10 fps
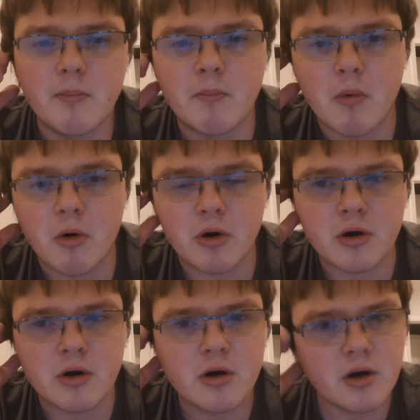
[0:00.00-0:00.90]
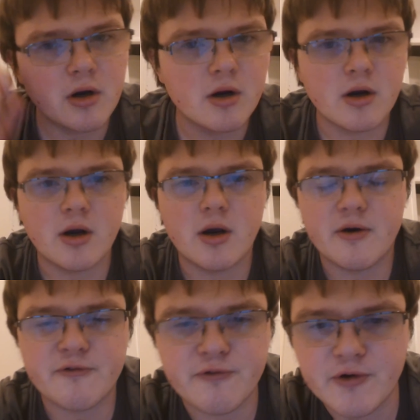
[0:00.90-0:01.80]
more
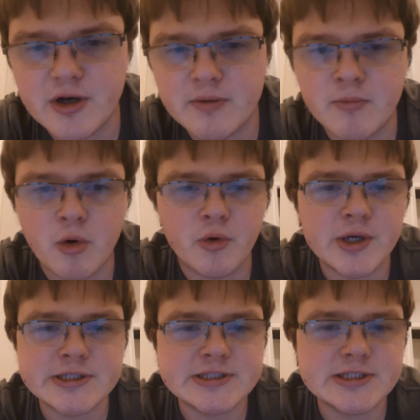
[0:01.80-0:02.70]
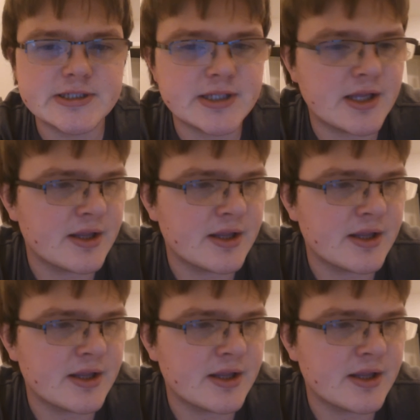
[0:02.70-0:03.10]
freedom oriented.